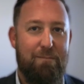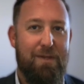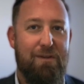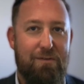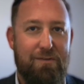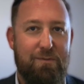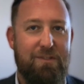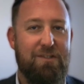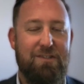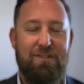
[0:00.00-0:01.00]
bills,
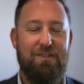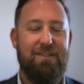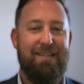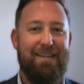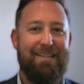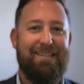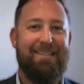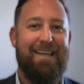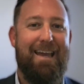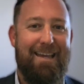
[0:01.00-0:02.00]
which is just
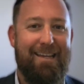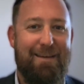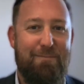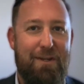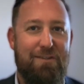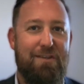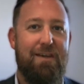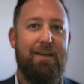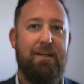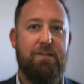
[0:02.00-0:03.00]
insane, but it's
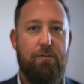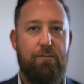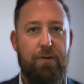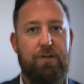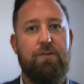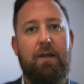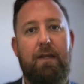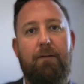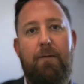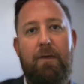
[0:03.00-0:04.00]
so
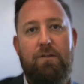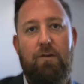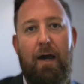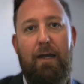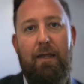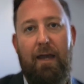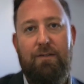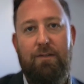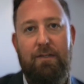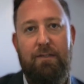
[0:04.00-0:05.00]
frustrating. So I
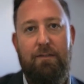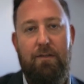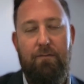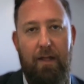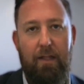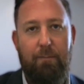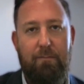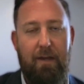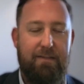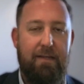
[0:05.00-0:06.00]
actually
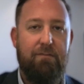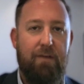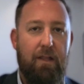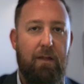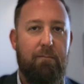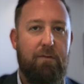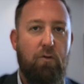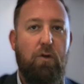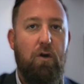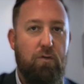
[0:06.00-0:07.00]
no
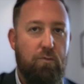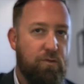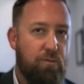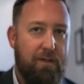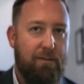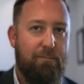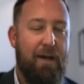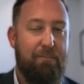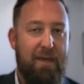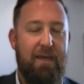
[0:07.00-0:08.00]
code was written
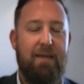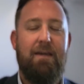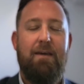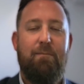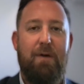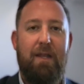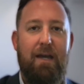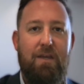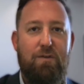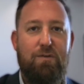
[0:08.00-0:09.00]
by me, but I
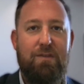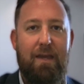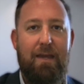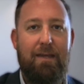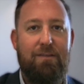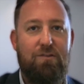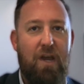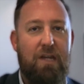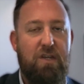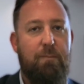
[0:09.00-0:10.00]
used a
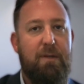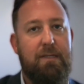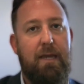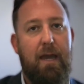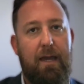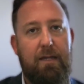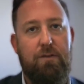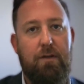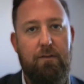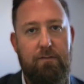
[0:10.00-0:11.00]
Chat GPT
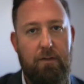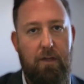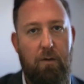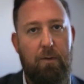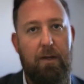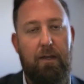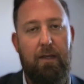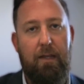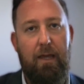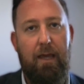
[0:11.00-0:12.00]
agent to go in
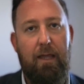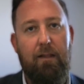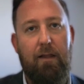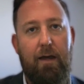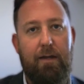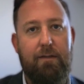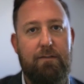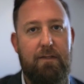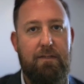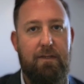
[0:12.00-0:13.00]
and
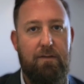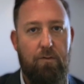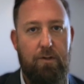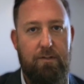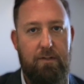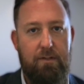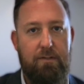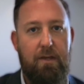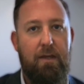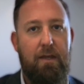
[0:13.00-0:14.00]
analyze these
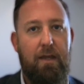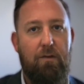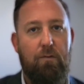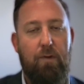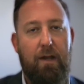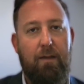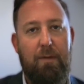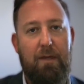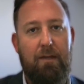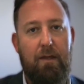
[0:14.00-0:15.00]
invoices and
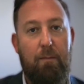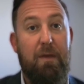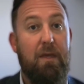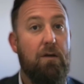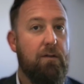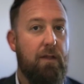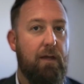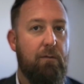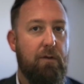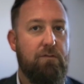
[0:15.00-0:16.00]
recommend appeal
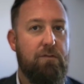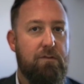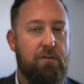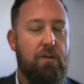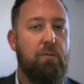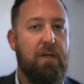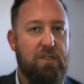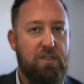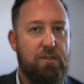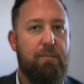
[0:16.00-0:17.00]
language so that we
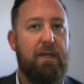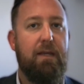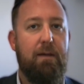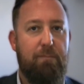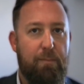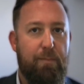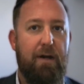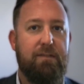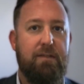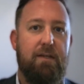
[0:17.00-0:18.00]
could speed up the
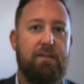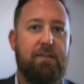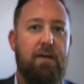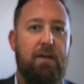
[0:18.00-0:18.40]
process